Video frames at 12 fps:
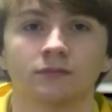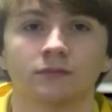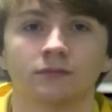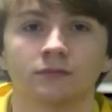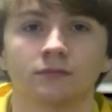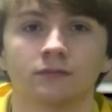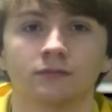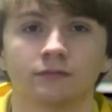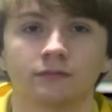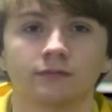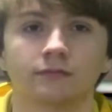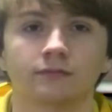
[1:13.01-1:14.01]

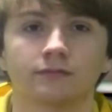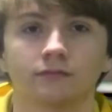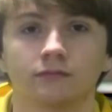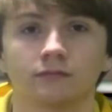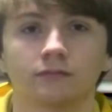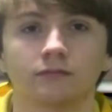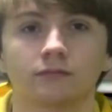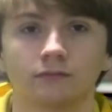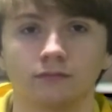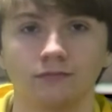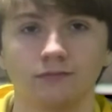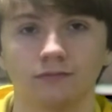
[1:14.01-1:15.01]

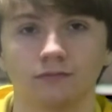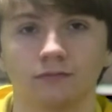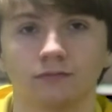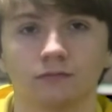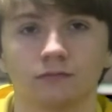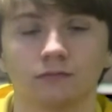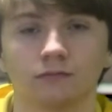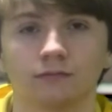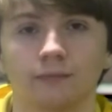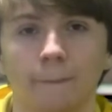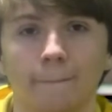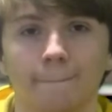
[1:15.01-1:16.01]

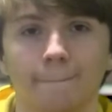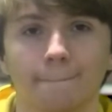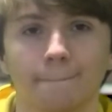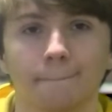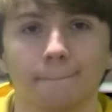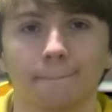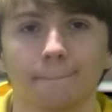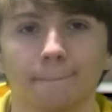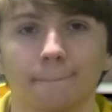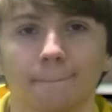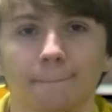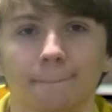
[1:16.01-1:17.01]

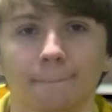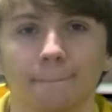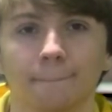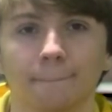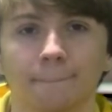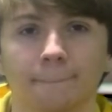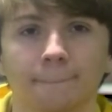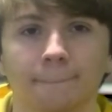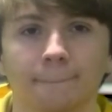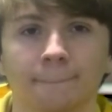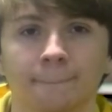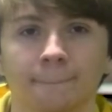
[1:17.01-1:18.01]

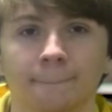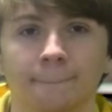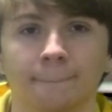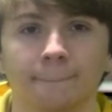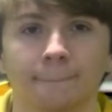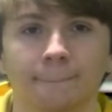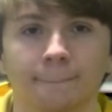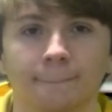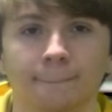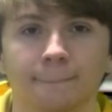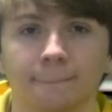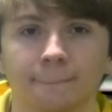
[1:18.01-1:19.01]

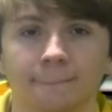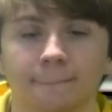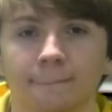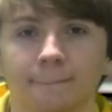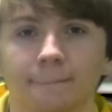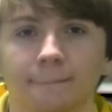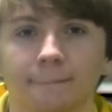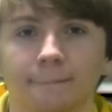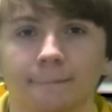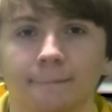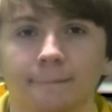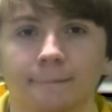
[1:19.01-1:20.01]

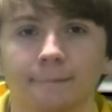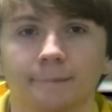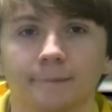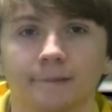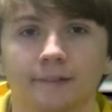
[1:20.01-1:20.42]
[no speech]